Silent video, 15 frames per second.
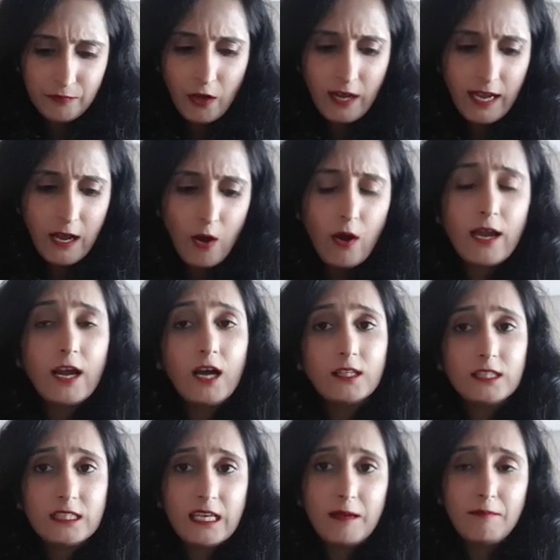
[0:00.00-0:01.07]
Okay, going on
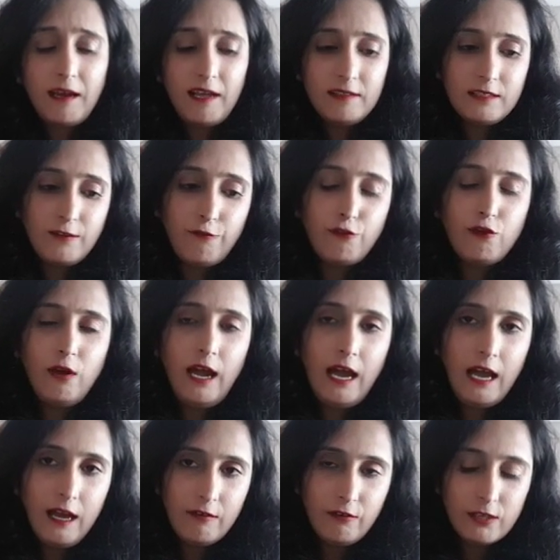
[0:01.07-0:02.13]
the same lines, if you
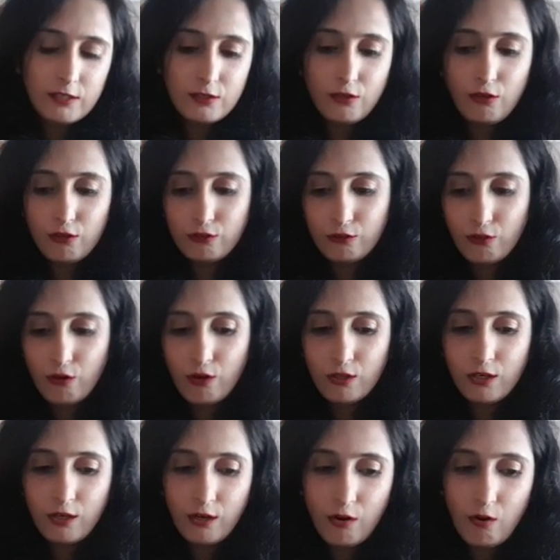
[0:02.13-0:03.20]
have a sore
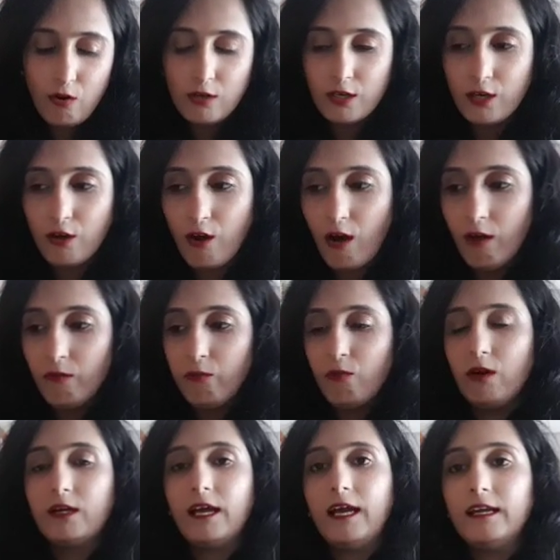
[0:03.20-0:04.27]
throat or cold and a cough,
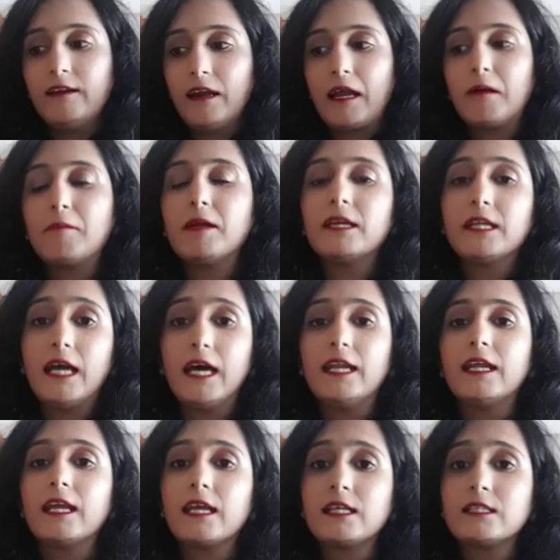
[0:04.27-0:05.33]
what I recommend
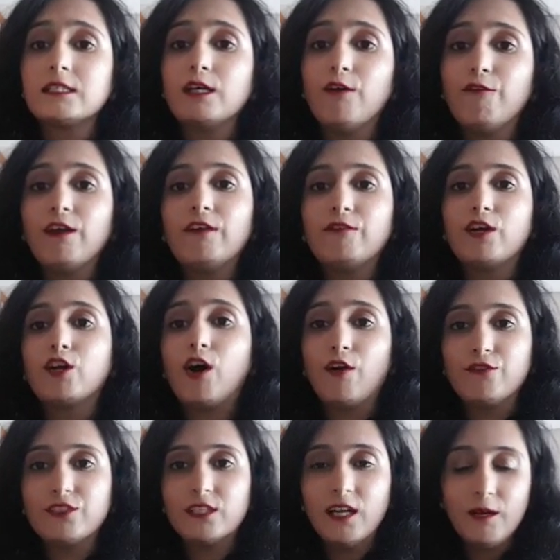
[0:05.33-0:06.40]
carrying is your favorite
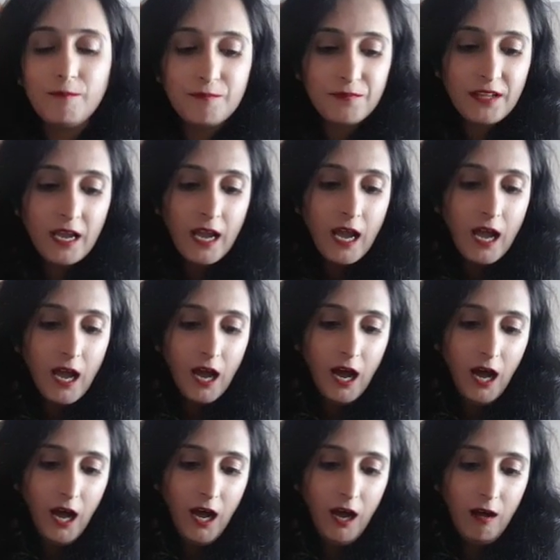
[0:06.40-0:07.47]
cough syrup.
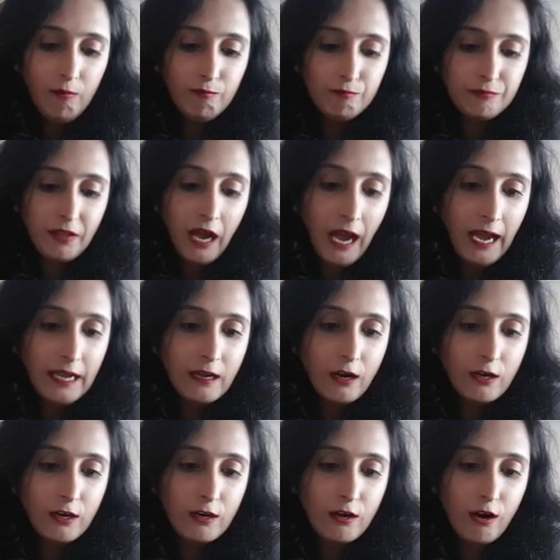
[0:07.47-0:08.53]
I
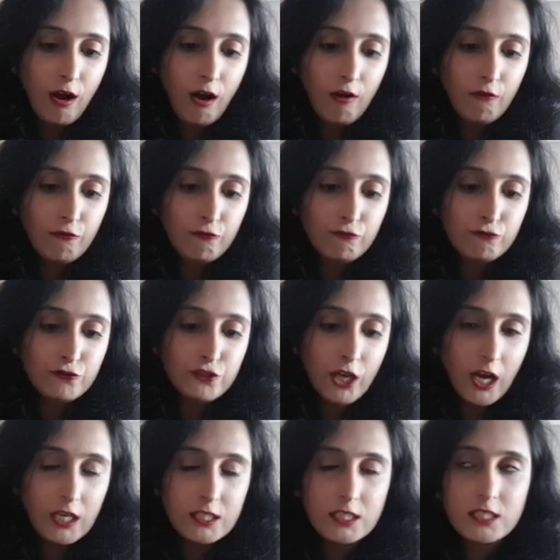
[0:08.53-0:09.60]
got a cough
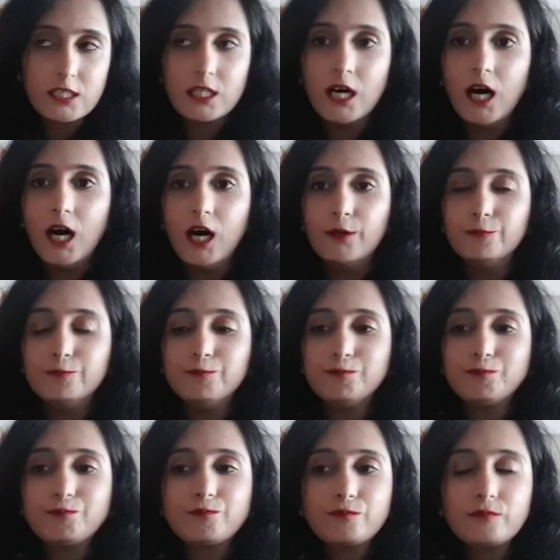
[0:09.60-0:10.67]
just the